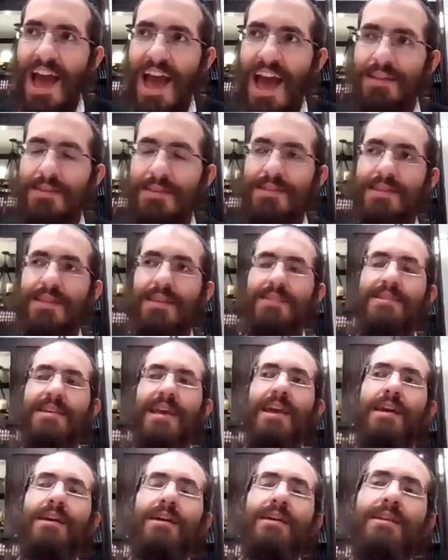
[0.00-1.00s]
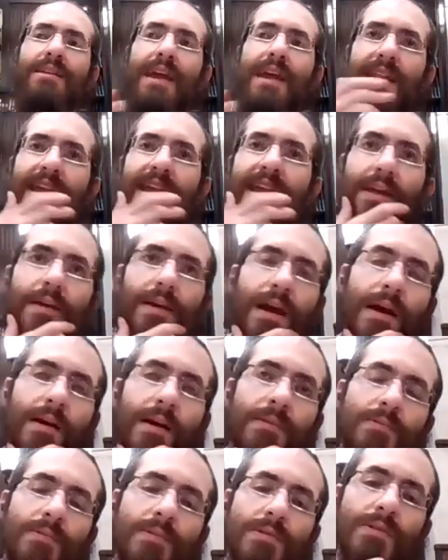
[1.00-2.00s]
And you're saying,
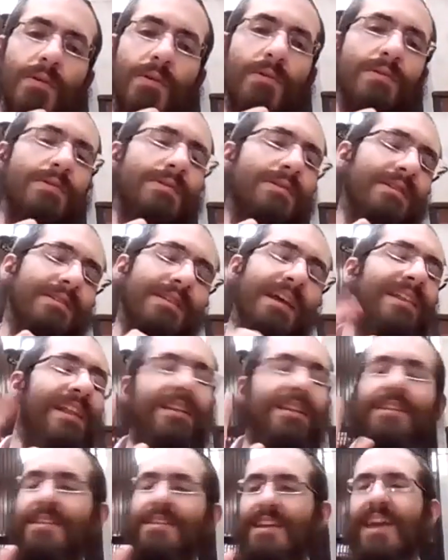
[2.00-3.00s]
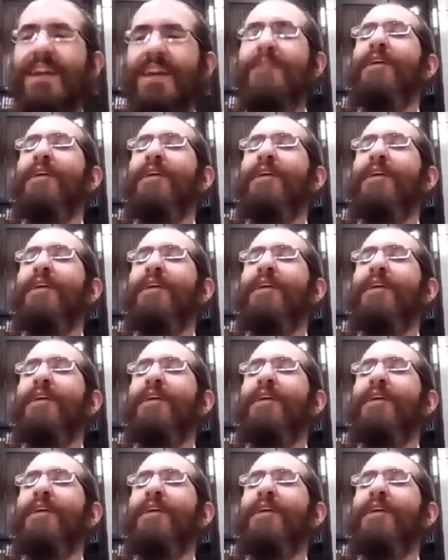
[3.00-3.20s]
you're saying like,